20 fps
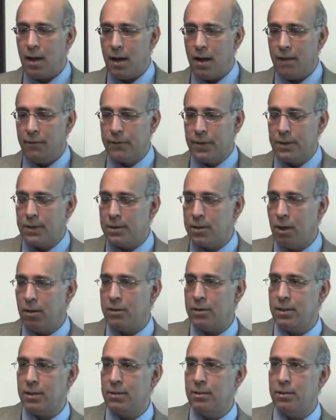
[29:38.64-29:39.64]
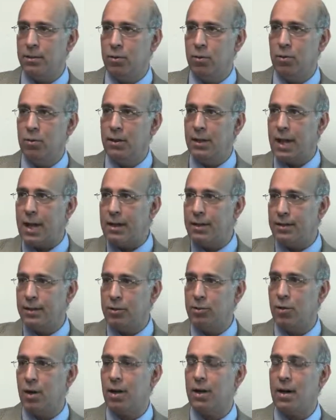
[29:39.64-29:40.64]
of consultants who let
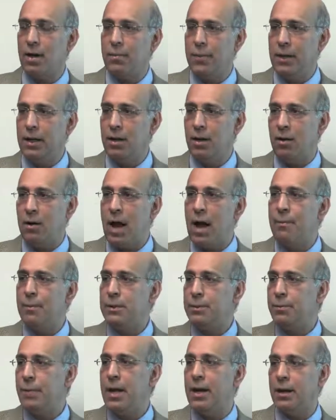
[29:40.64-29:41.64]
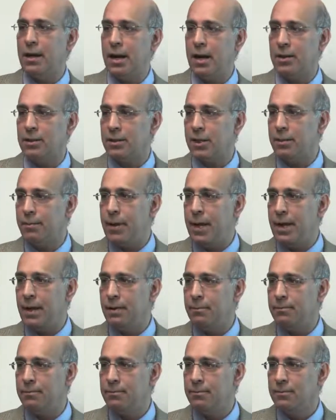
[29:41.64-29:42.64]
the drug company know how much Medicare is going to pay
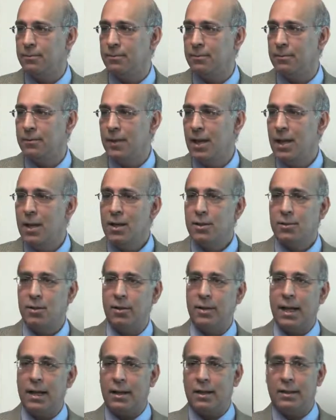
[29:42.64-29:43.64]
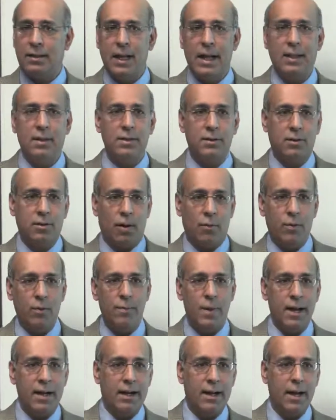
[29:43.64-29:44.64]
them. So they, they consult with
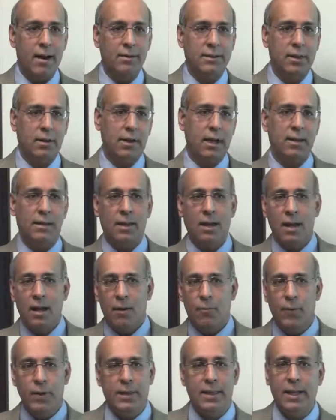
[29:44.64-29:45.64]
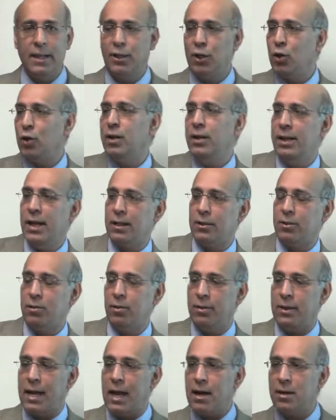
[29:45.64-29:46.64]
Medicare and say, okay, we think you can get
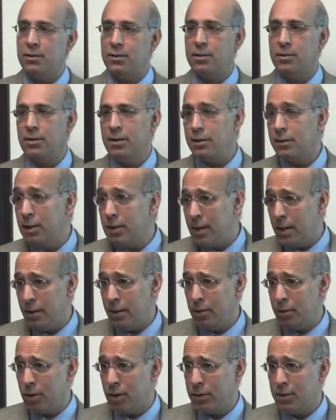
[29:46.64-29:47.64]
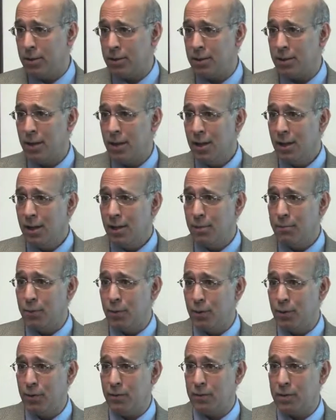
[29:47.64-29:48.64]
2000 Or there's another drug just
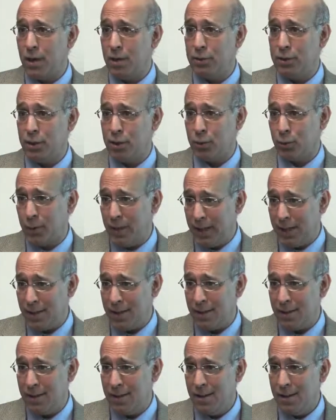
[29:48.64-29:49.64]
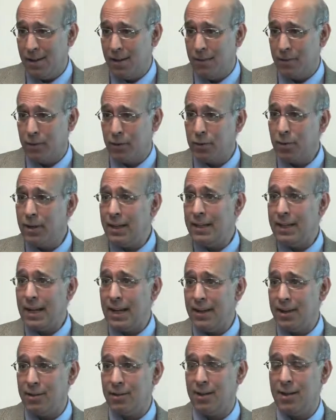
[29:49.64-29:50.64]
approved called Jetrea,
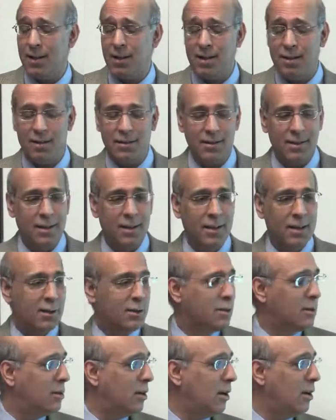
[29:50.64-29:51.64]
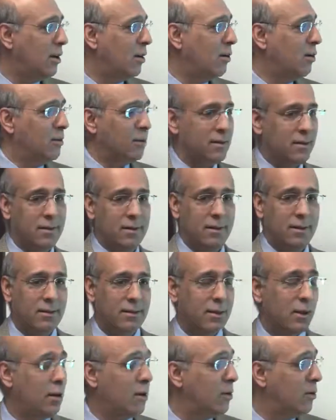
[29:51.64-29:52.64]
$3,900. So,
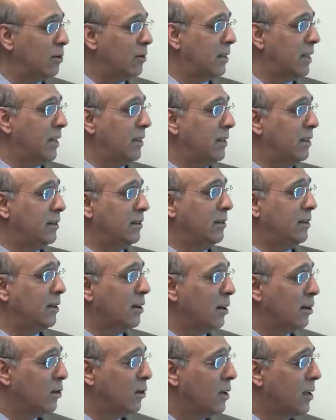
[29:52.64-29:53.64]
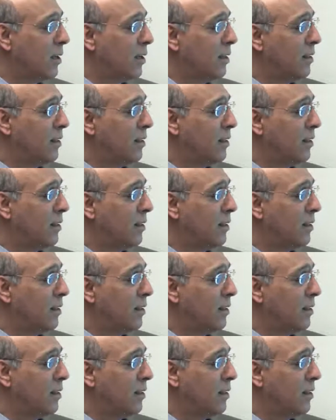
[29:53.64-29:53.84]
so the, you know,